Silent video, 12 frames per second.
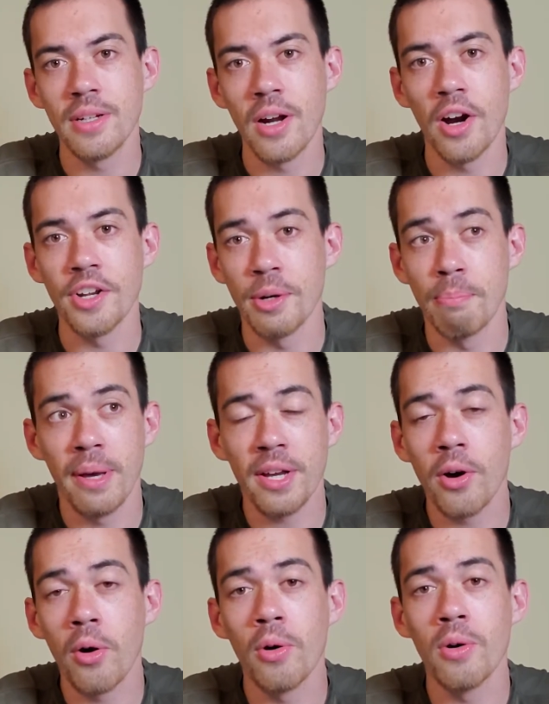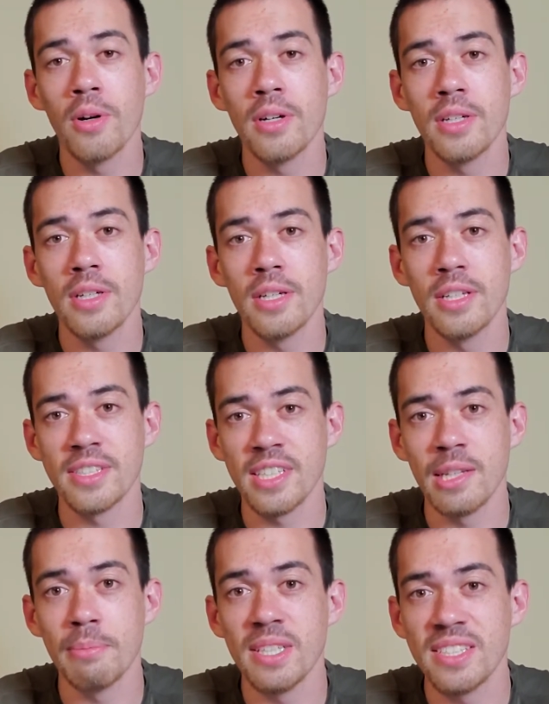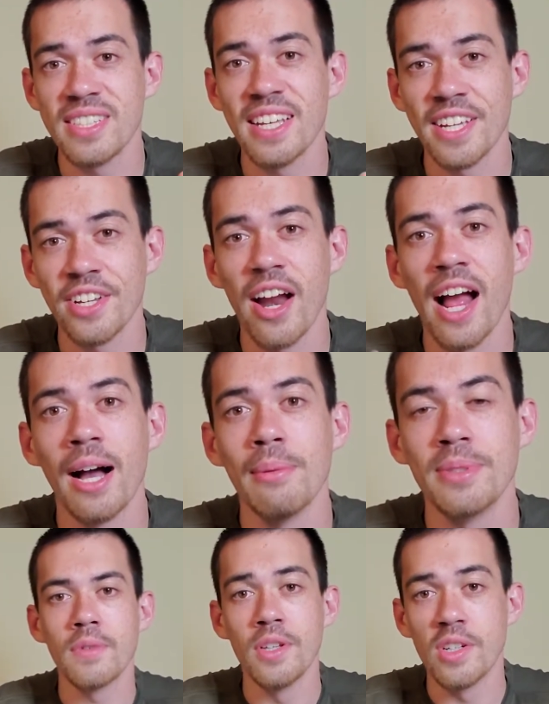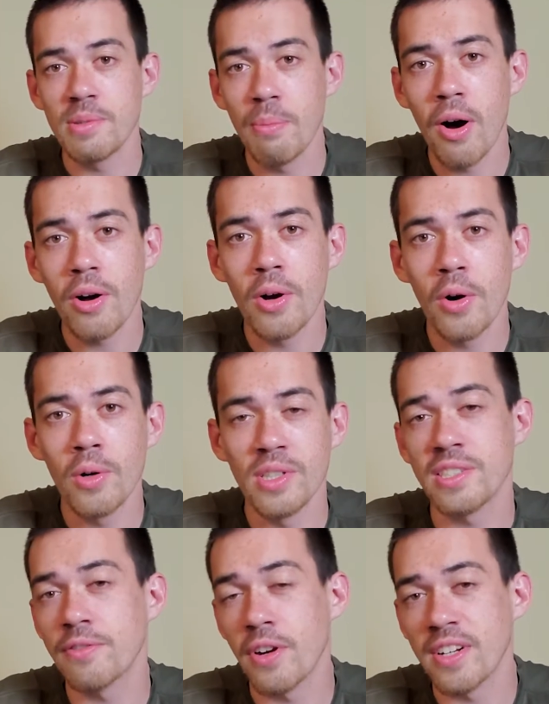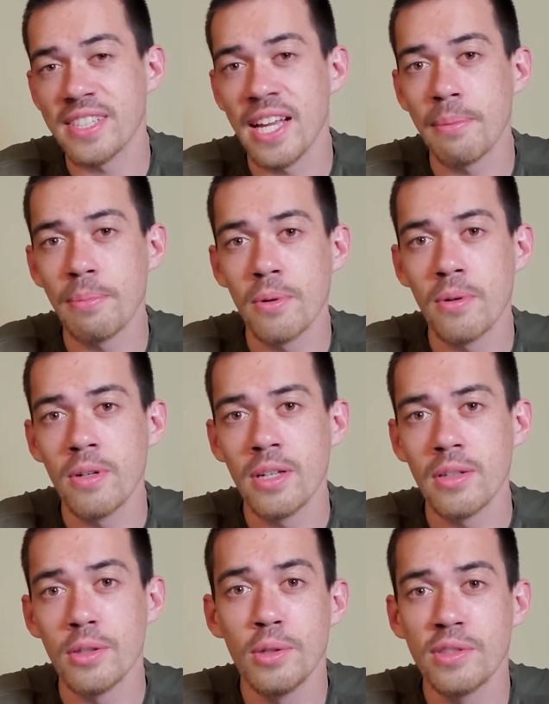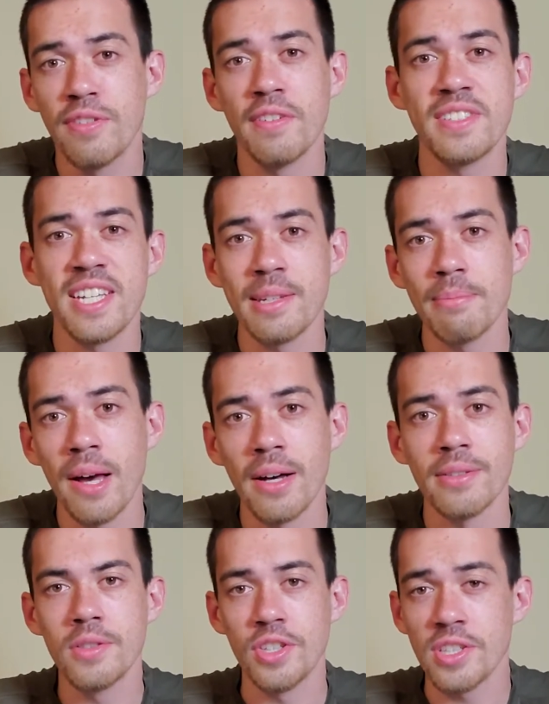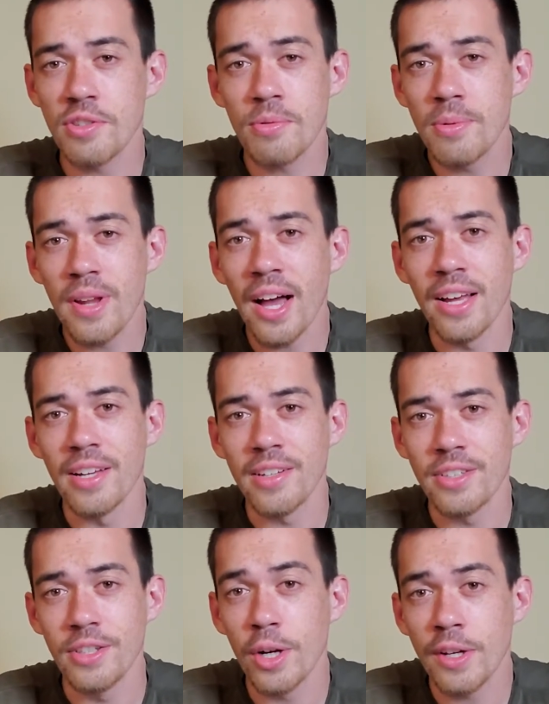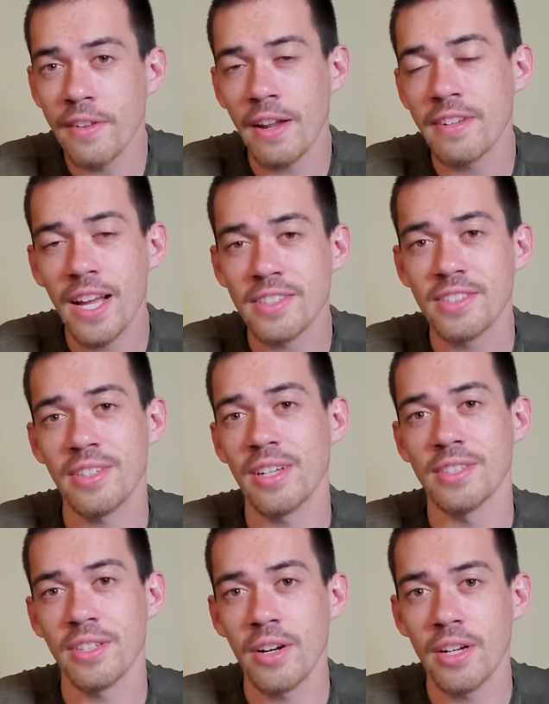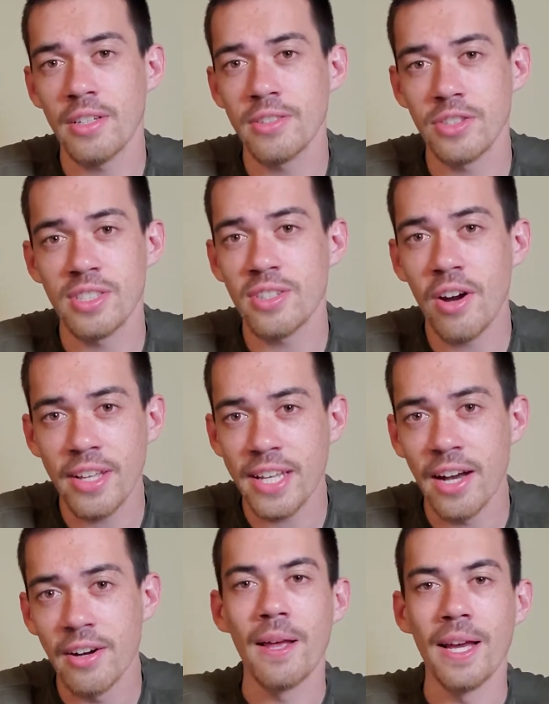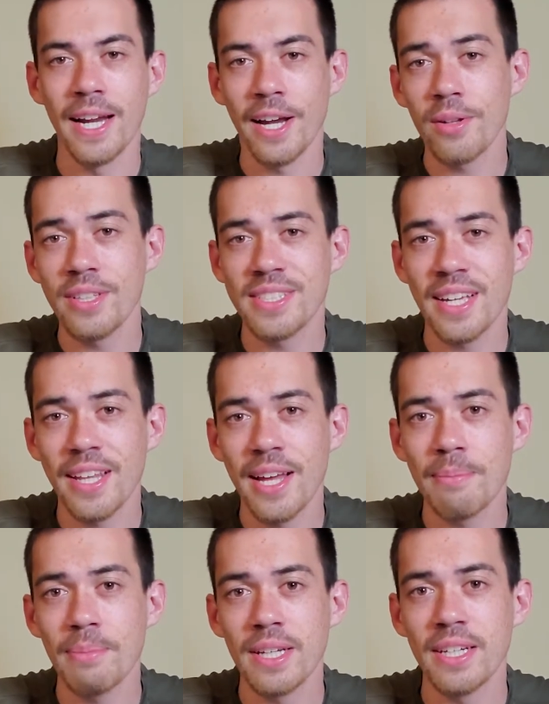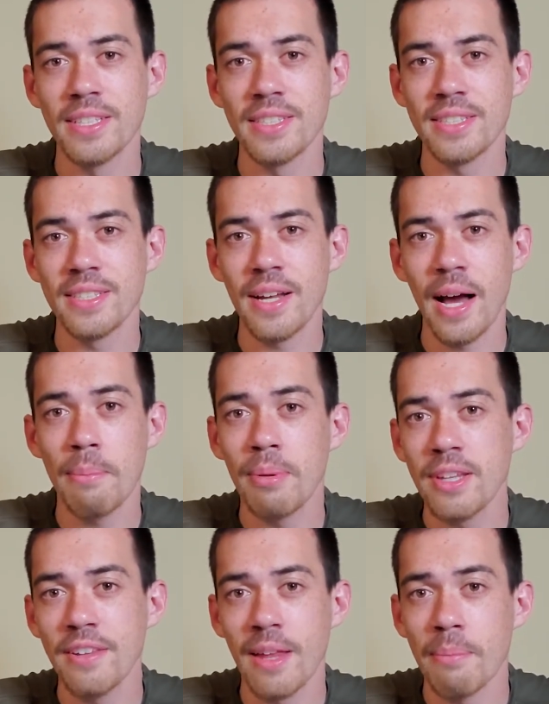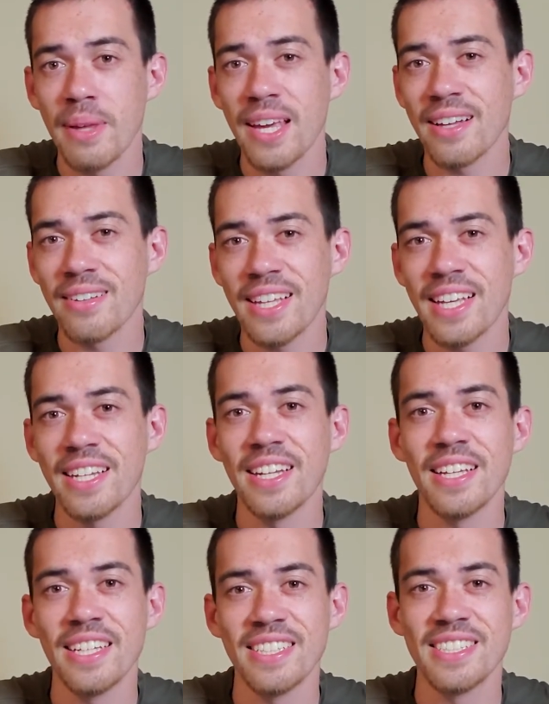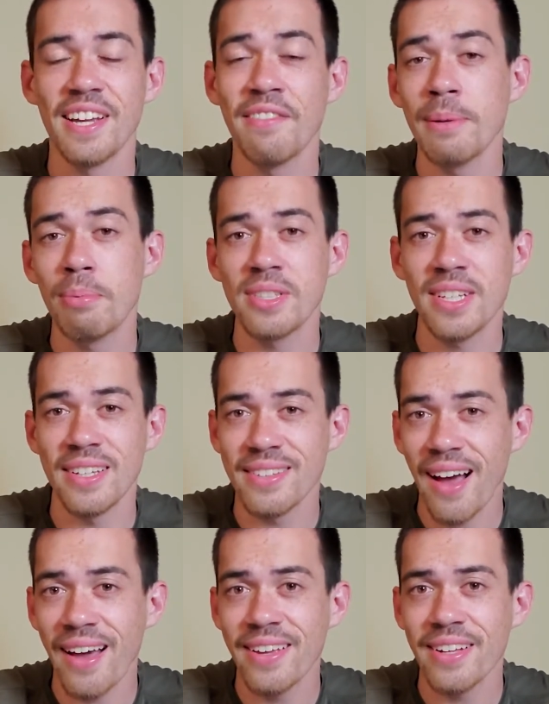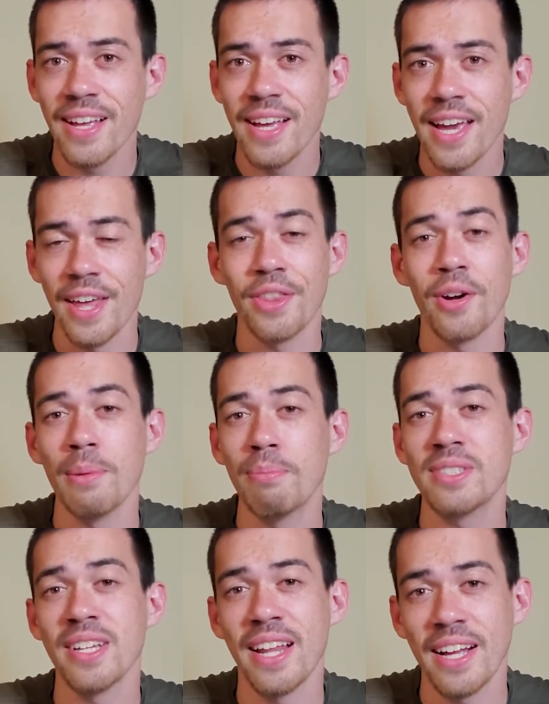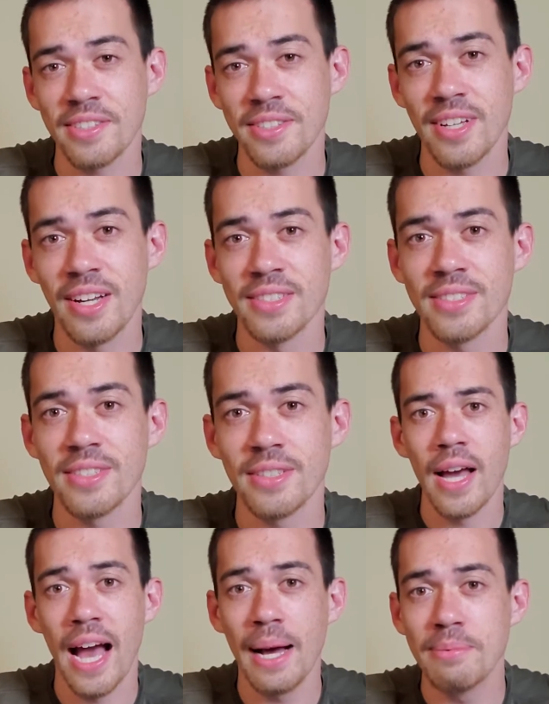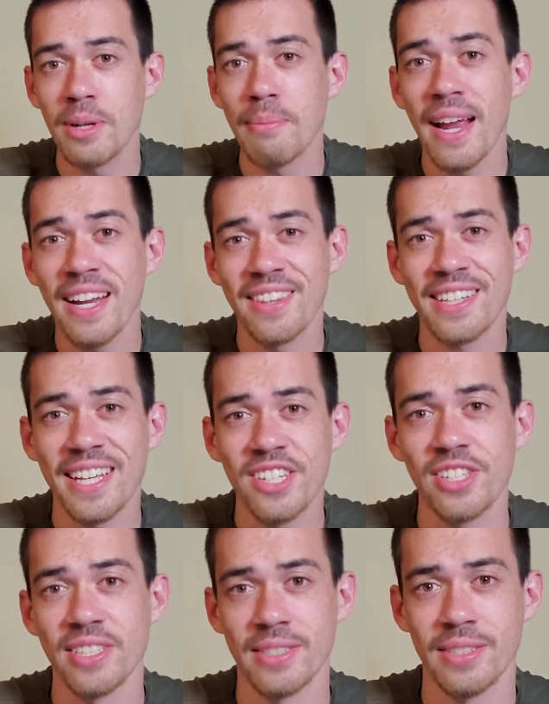Alright, your big goal is going to be seeing your abs. Your small goal is, for example, lose 15 pounds. Just through diet. You don't even have to exercise, alright? Just starting out. And I only say that because I believe that being lean is 70% diet and 30% exercise. Abs are made in the kitchen.